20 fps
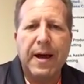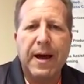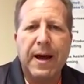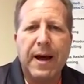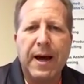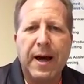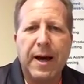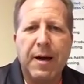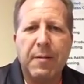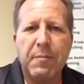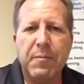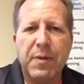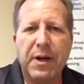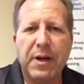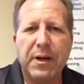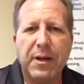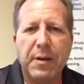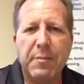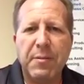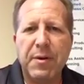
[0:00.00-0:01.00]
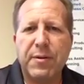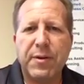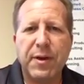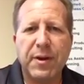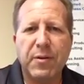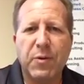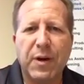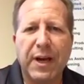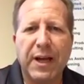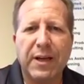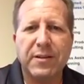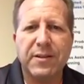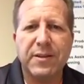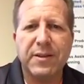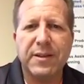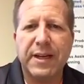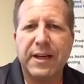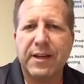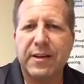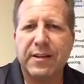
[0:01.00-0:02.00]
Let me think what else
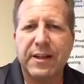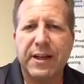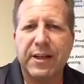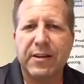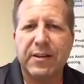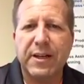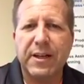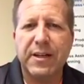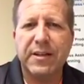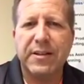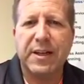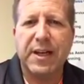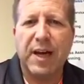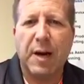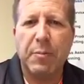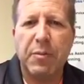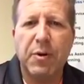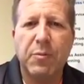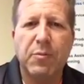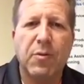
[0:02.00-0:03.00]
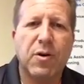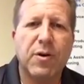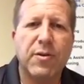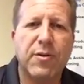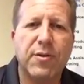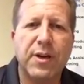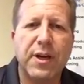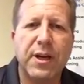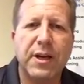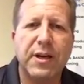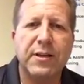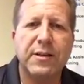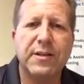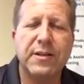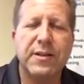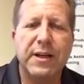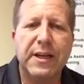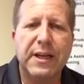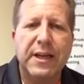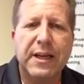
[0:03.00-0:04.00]
is there. There is a couple of more
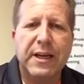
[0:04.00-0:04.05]
things.